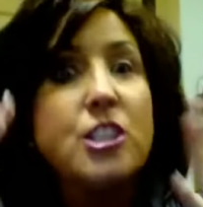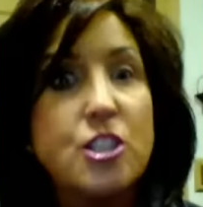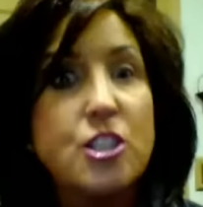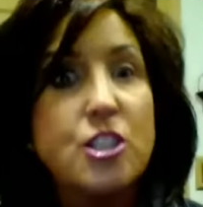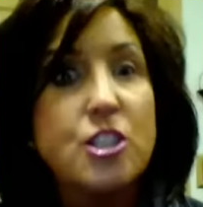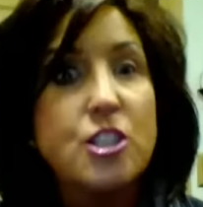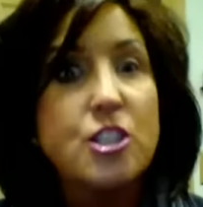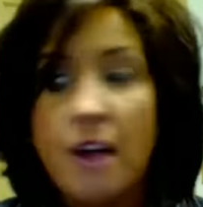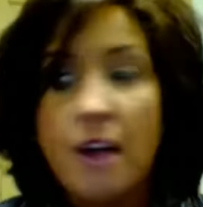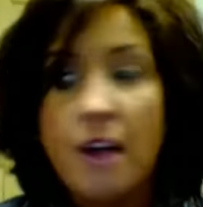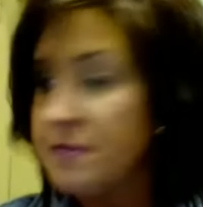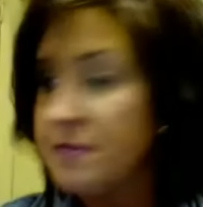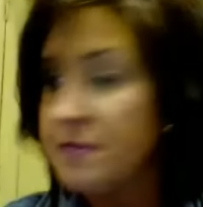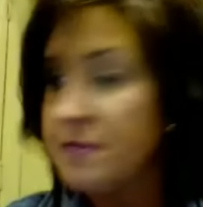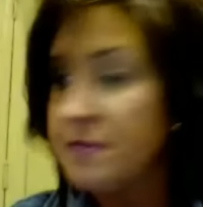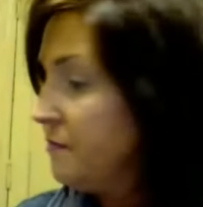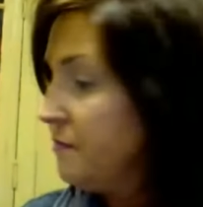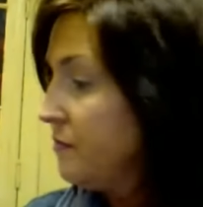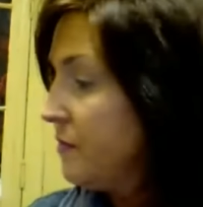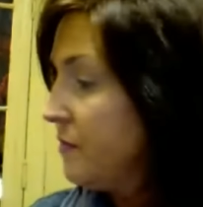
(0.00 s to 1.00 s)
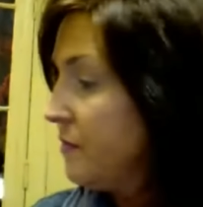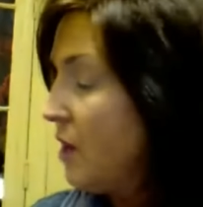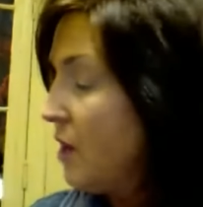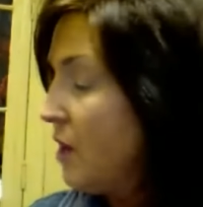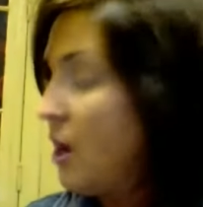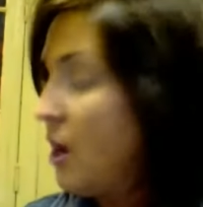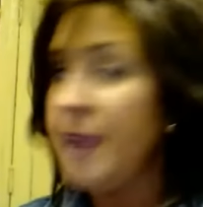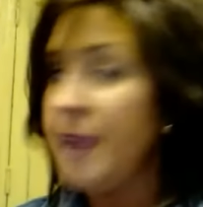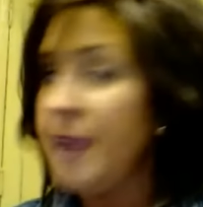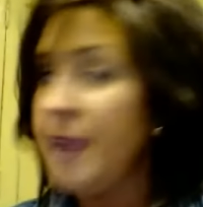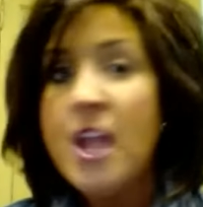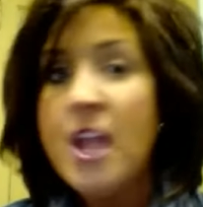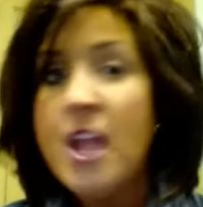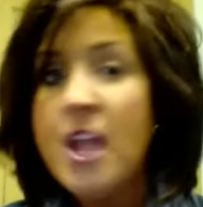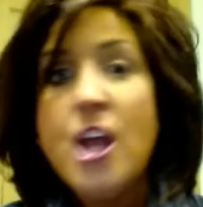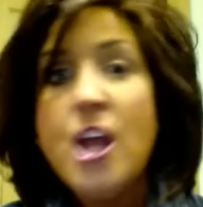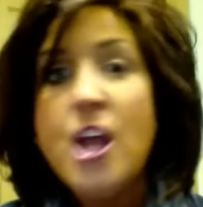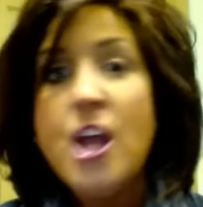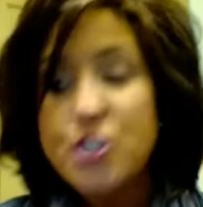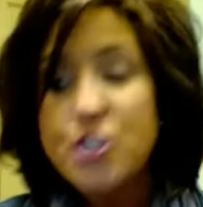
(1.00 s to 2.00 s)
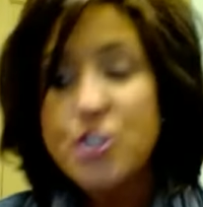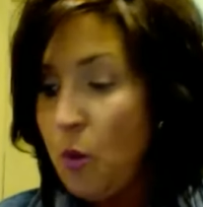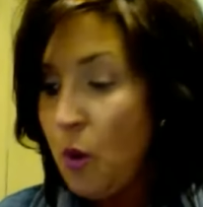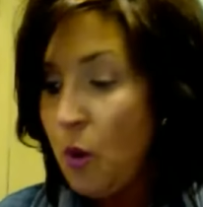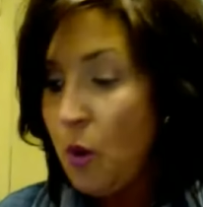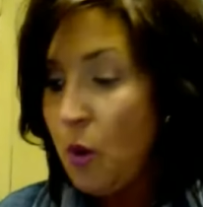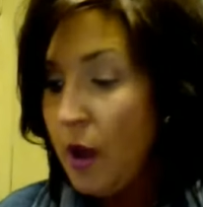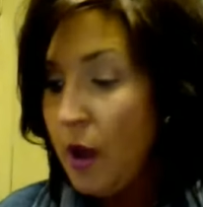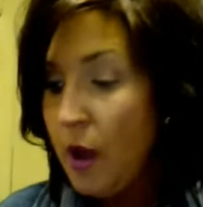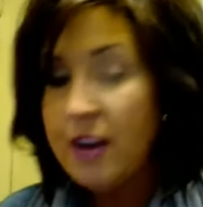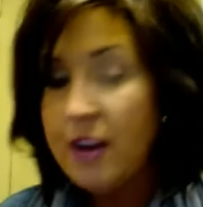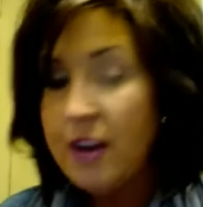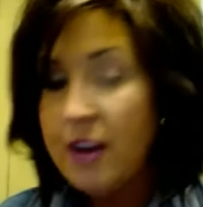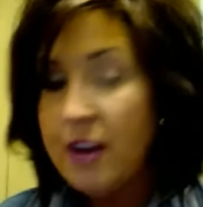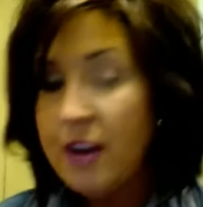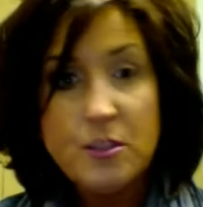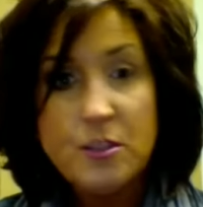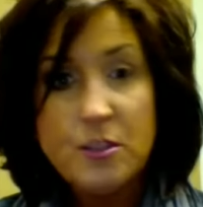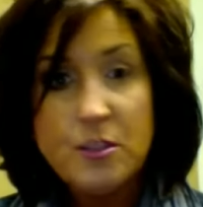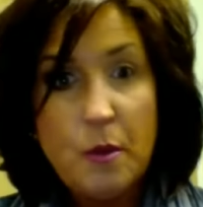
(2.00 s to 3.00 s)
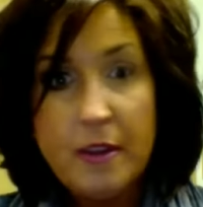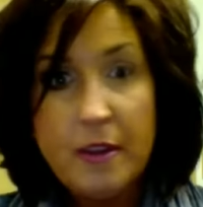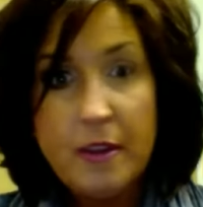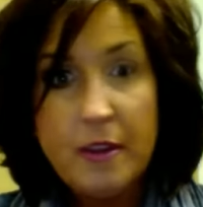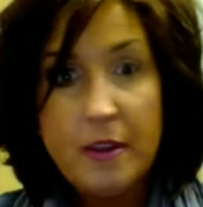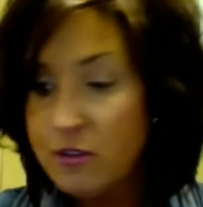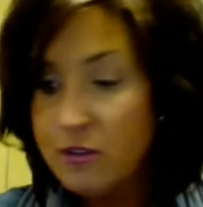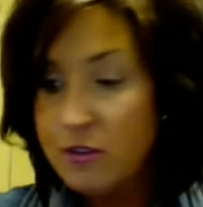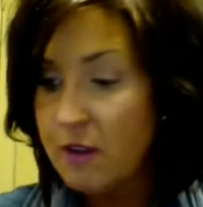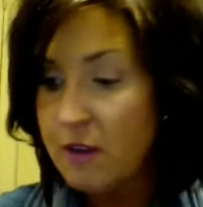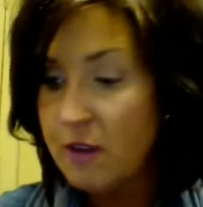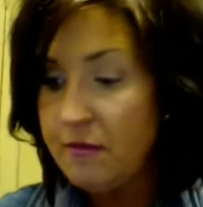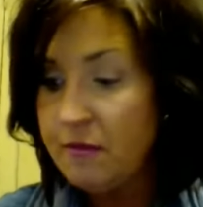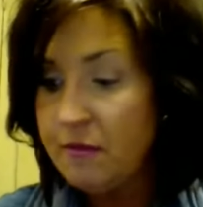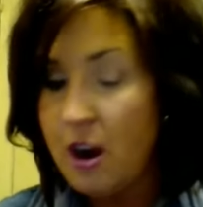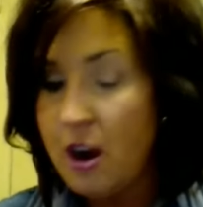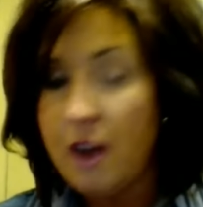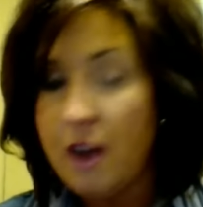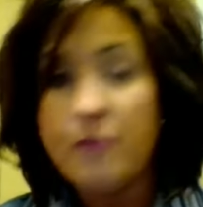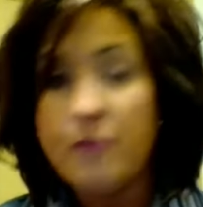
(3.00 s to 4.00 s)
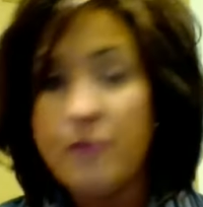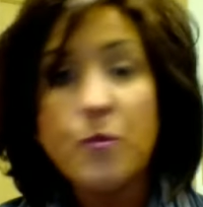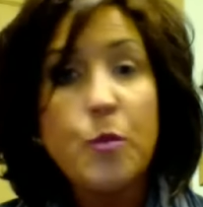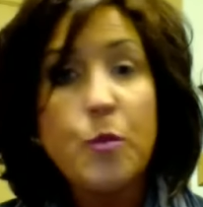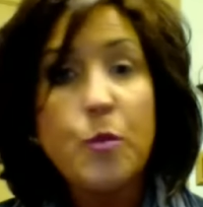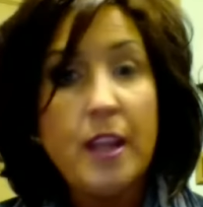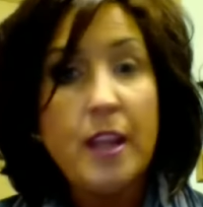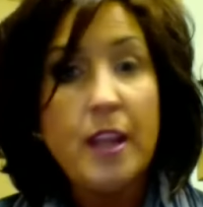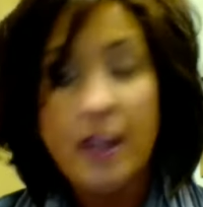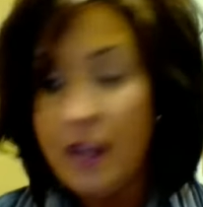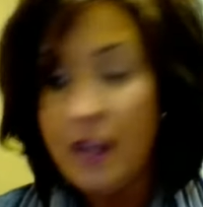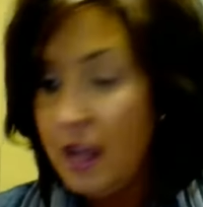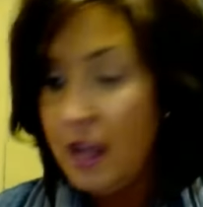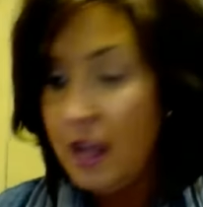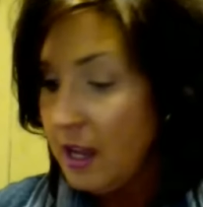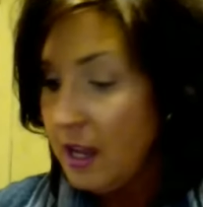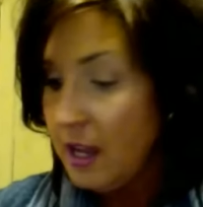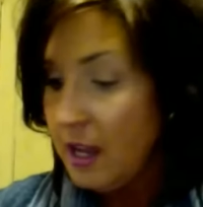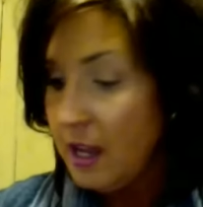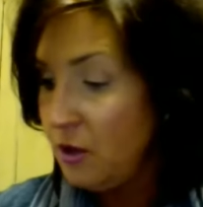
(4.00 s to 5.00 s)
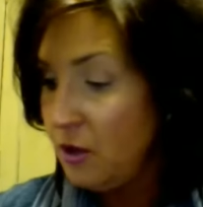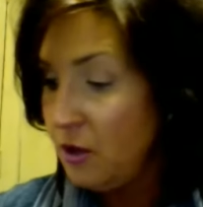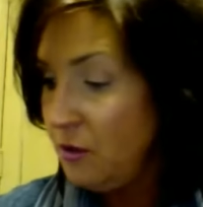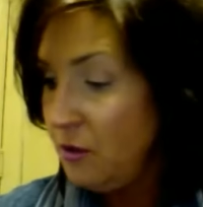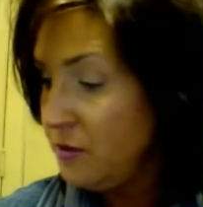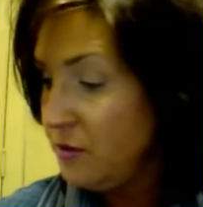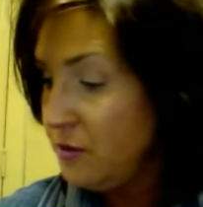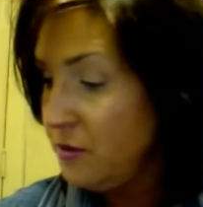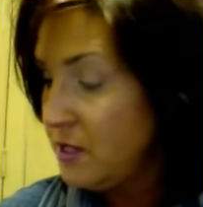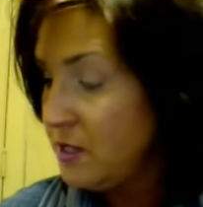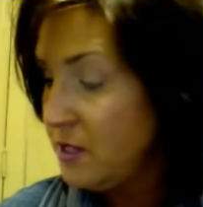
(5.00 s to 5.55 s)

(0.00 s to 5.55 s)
soft. All right, so here's what we've used so far. We used,